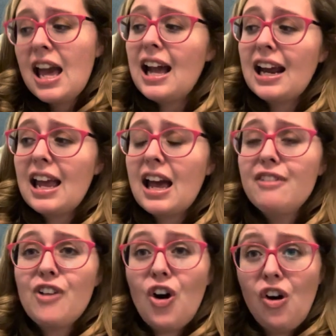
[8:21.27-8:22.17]
And I
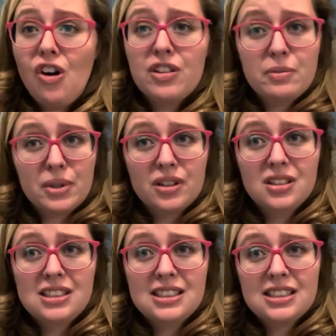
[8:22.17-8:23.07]
have all the
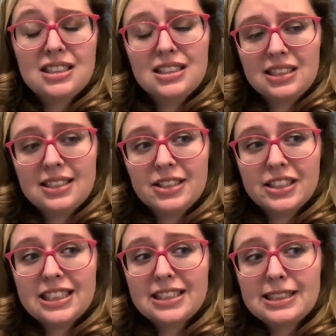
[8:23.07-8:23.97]
books in this
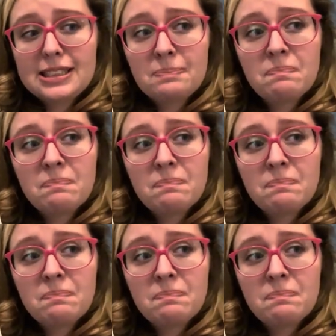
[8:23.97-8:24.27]
series